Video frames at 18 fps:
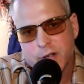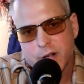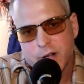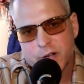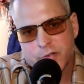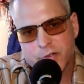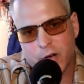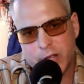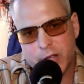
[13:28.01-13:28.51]

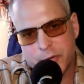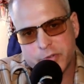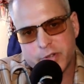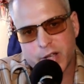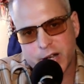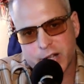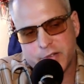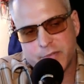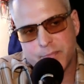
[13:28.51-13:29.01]
So he was
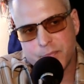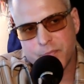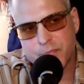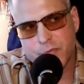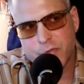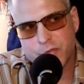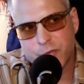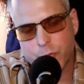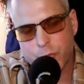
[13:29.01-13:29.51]
going to
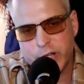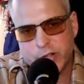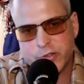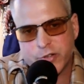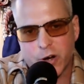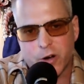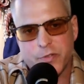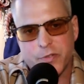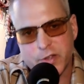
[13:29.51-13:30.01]

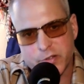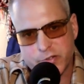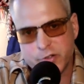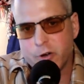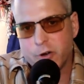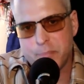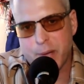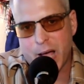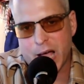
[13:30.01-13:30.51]
return this
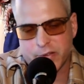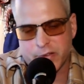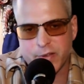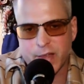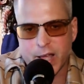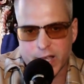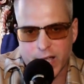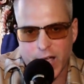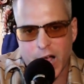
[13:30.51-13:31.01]
dude back to
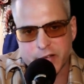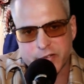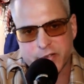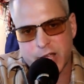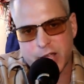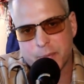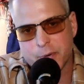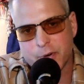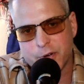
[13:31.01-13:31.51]
that guy's
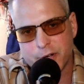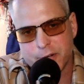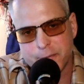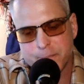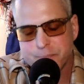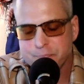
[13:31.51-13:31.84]
neighborhood.